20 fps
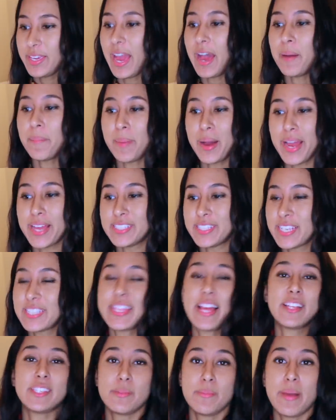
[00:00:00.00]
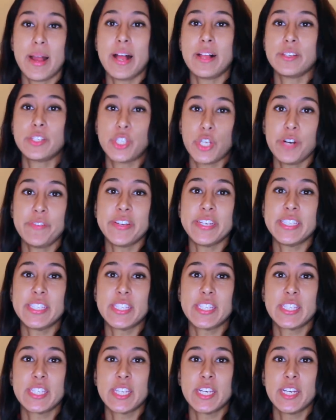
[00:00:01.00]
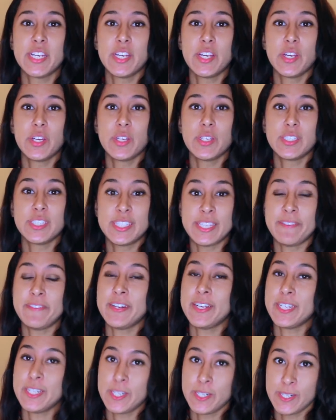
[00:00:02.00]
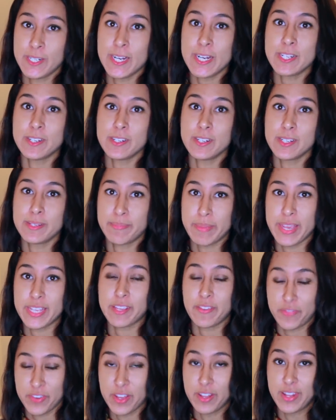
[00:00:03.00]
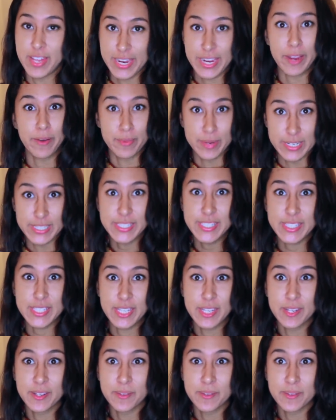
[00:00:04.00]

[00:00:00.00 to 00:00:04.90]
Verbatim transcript: Yeah, my 6,000 mile service, $700 makes it feel like it was.